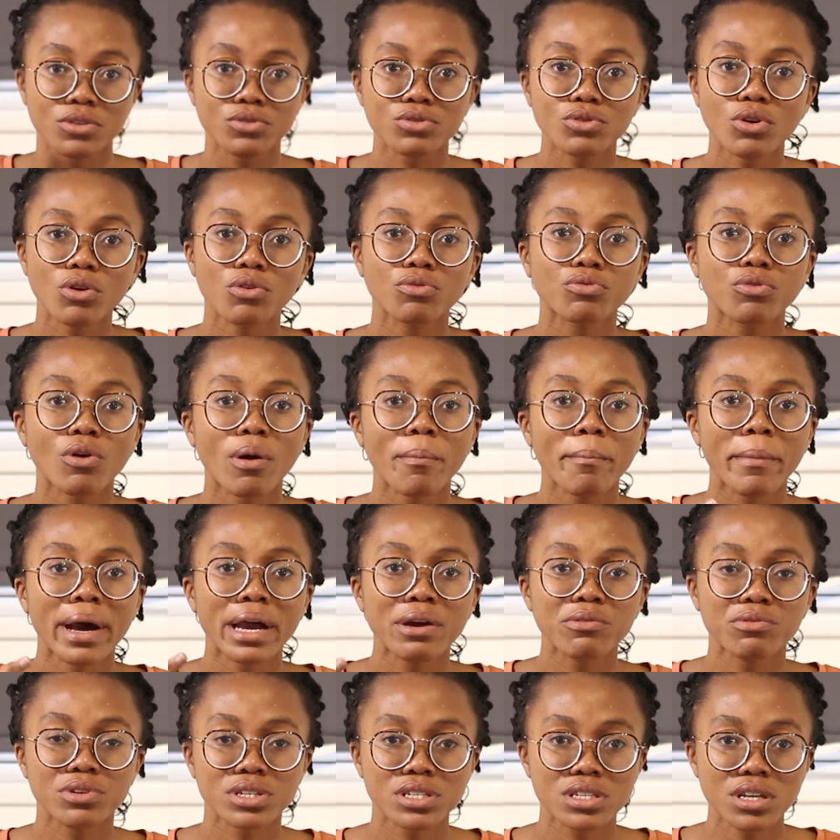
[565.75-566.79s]
So from
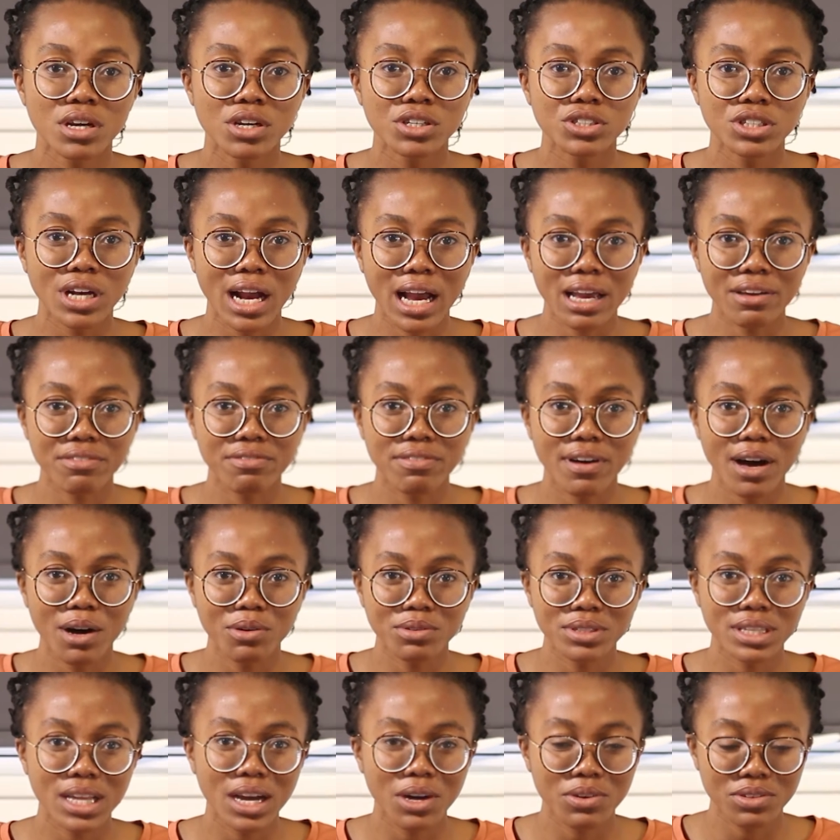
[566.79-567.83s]
my research, I
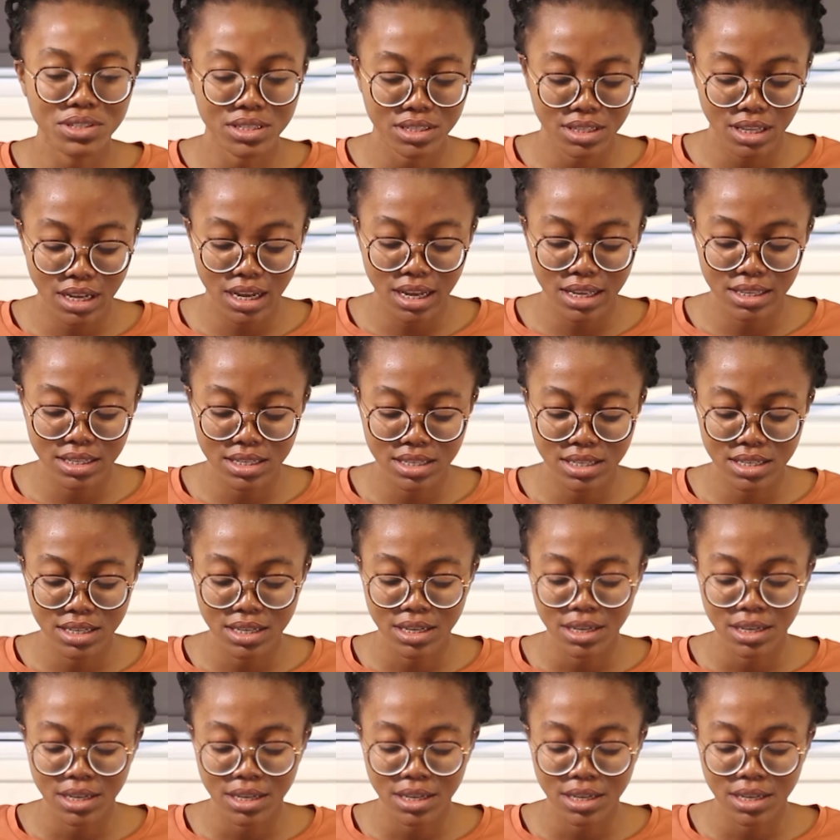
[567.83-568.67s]
found out that,